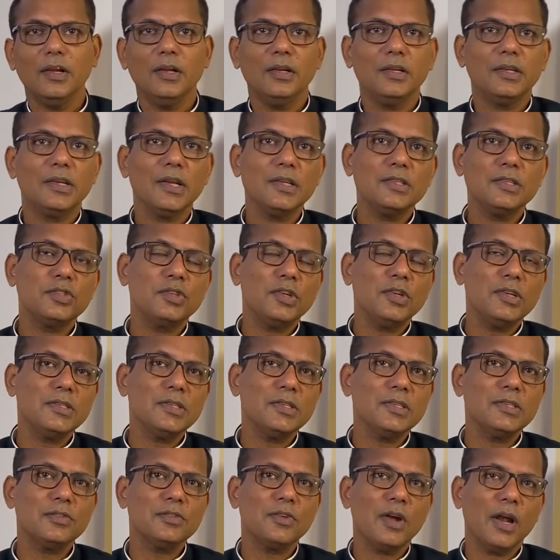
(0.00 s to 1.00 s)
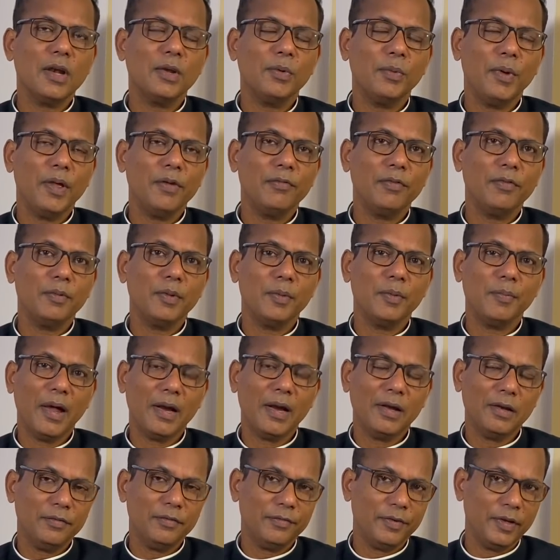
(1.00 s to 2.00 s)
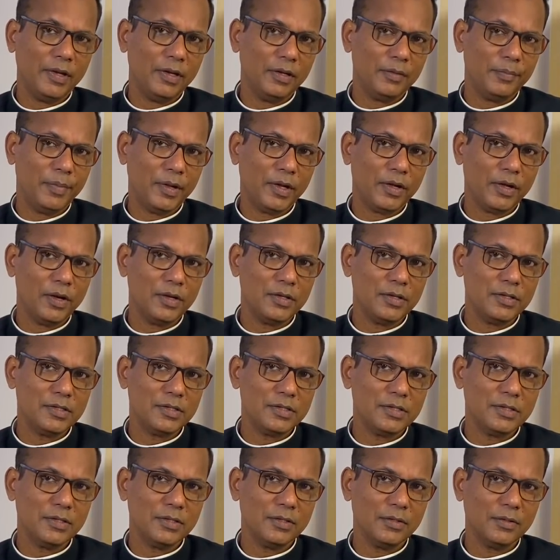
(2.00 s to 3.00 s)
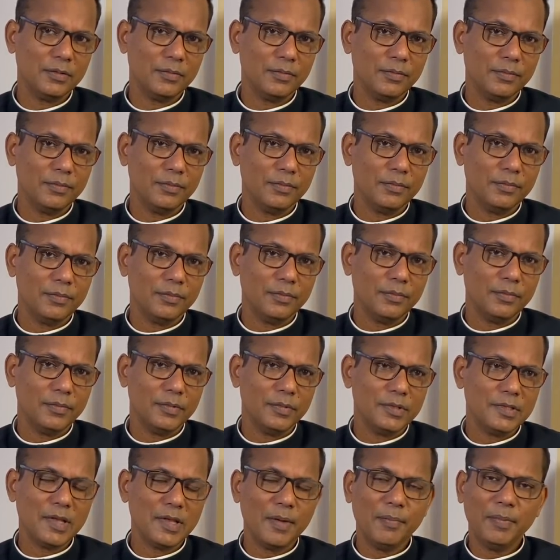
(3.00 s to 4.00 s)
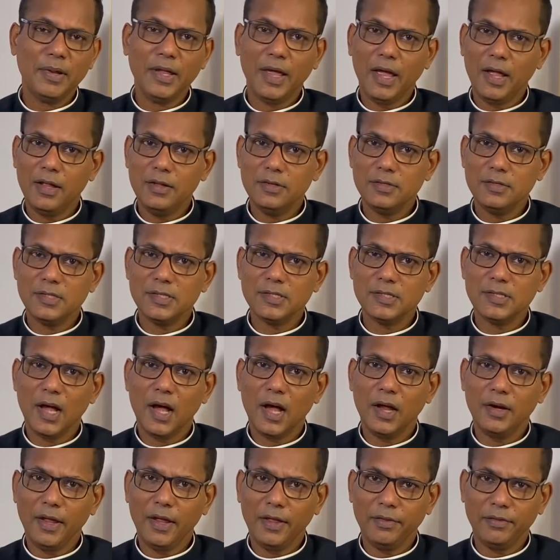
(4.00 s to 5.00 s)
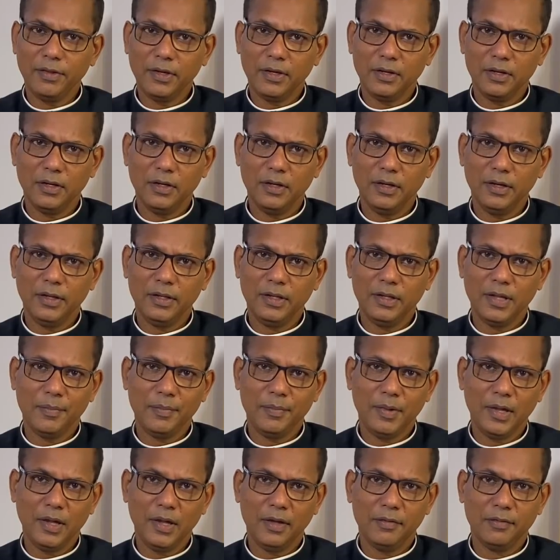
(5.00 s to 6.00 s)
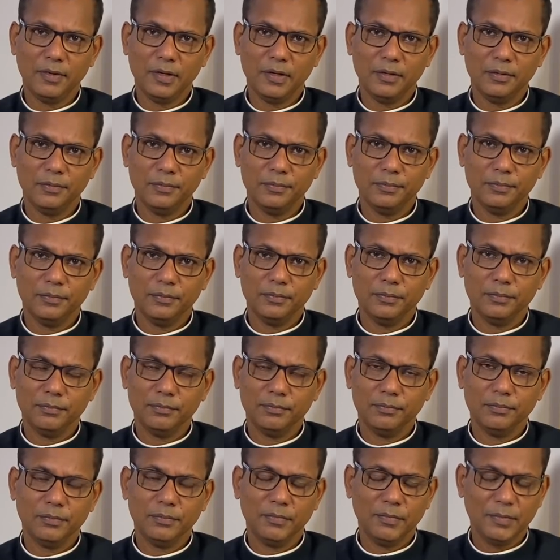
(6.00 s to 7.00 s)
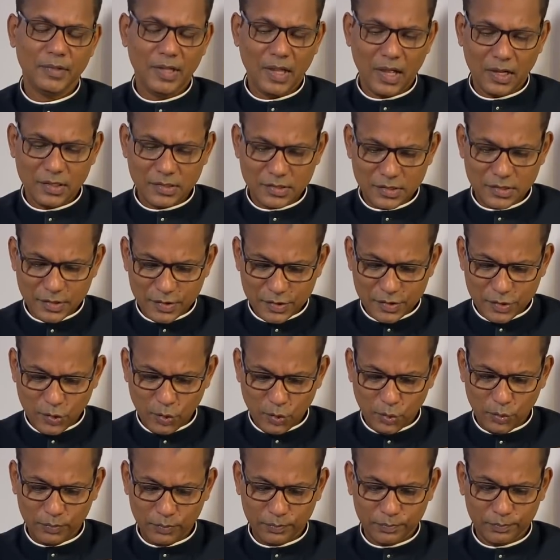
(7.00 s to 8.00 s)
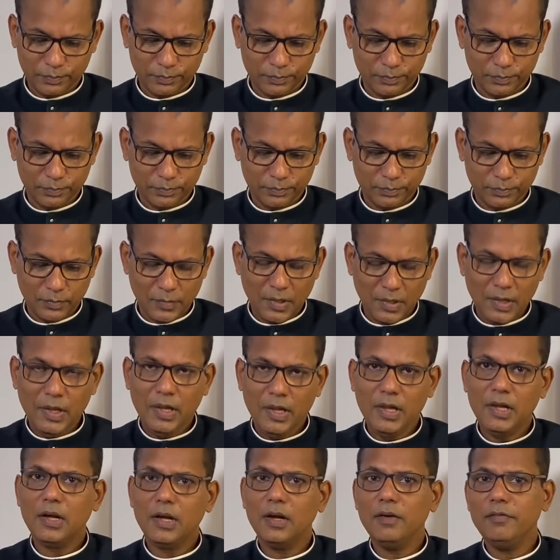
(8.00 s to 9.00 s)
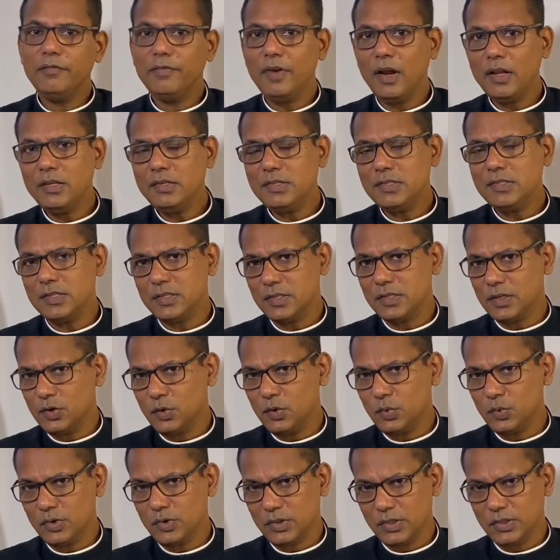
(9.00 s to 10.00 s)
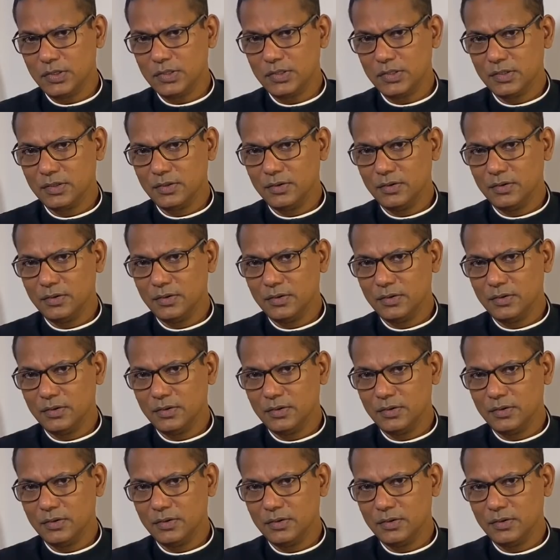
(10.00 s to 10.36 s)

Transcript: Does Jesus run away from the battlefield because somebody else is unethical in their behavior? The answer is no. He confronts his accusers.